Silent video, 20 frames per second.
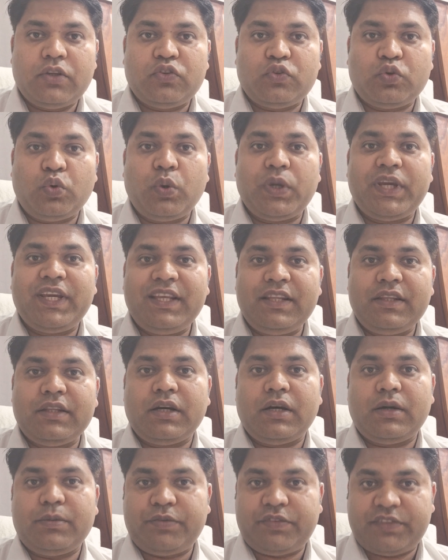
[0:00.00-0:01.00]
So in
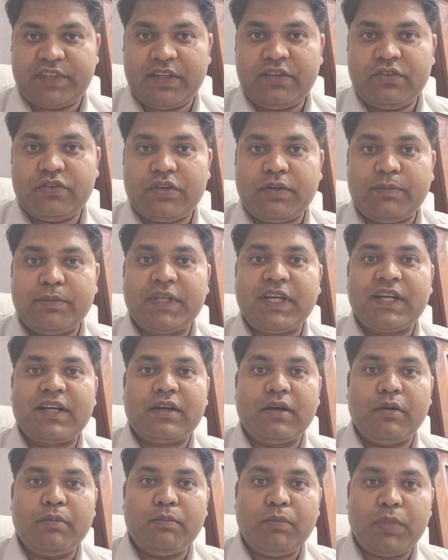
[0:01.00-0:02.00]
the absence of the
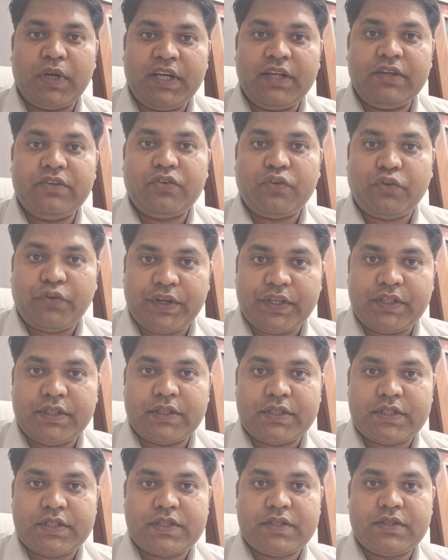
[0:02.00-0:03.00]
complete
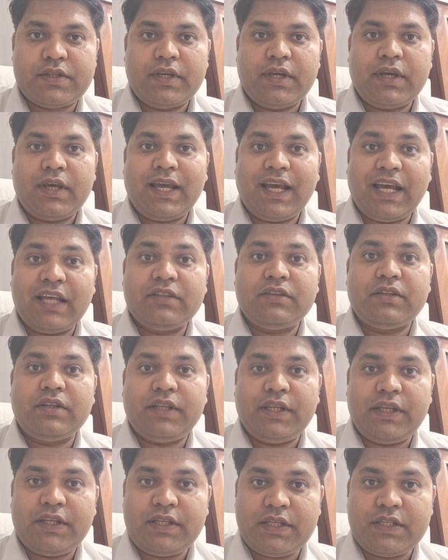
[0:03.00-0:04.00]
regions as
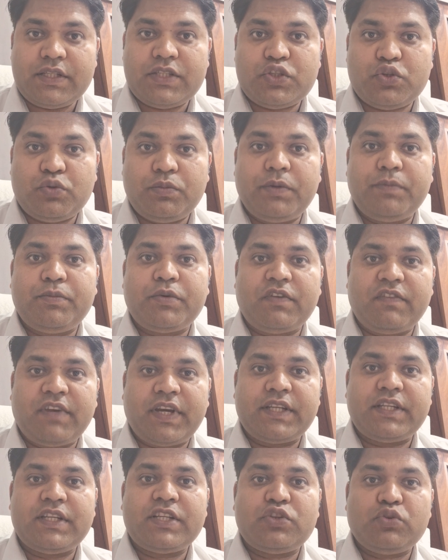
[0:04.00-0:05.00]
needed to be
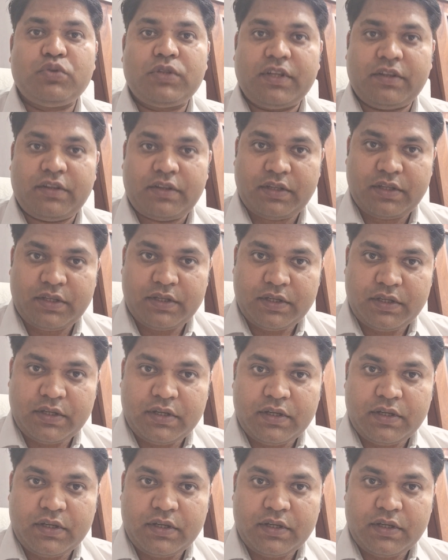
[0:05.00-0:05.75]
provided to the